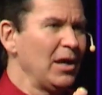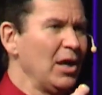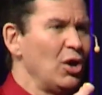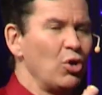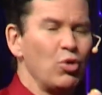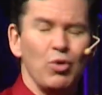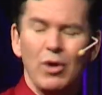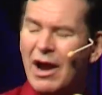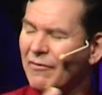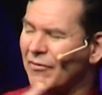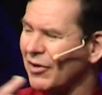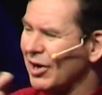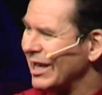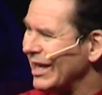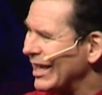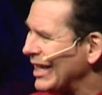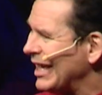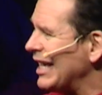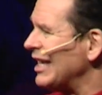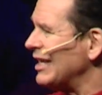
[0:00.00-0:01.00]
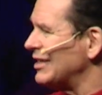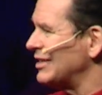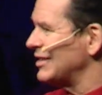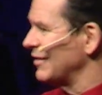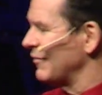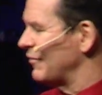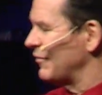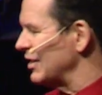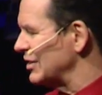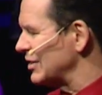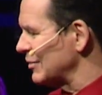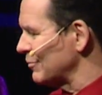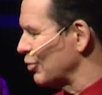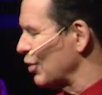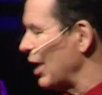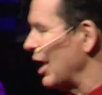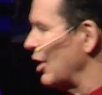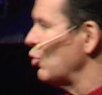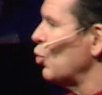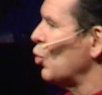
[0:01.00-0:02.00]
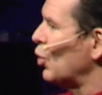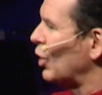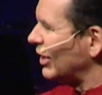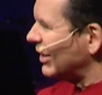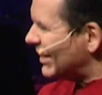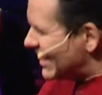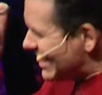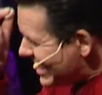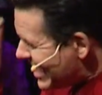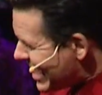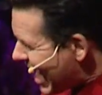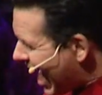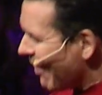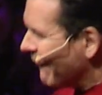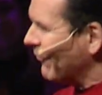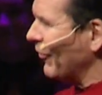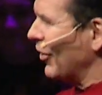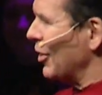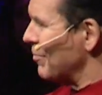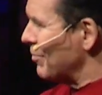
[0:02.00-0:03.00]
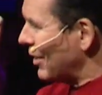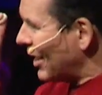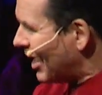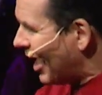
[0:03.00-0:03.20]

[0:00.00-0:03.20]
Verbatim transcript: Whoever eats of this bread will never be